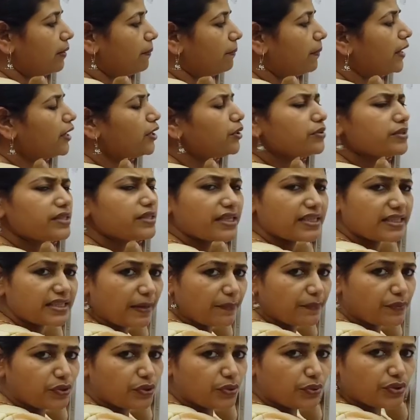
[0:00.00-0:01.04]
By using
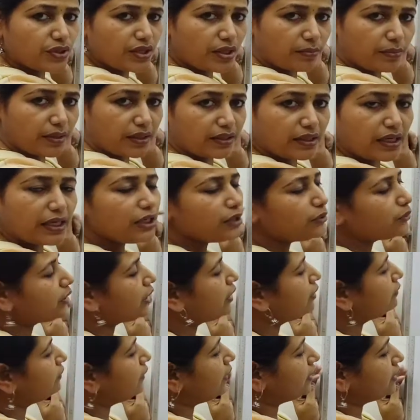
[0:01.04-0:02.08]
substitution method, you
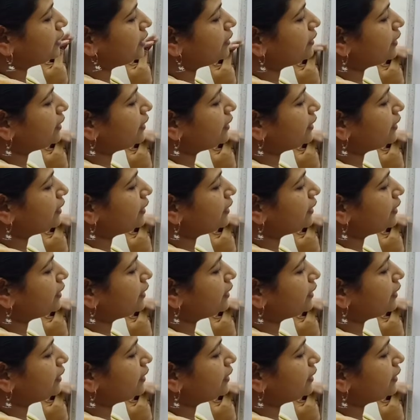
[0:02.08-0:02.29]
can find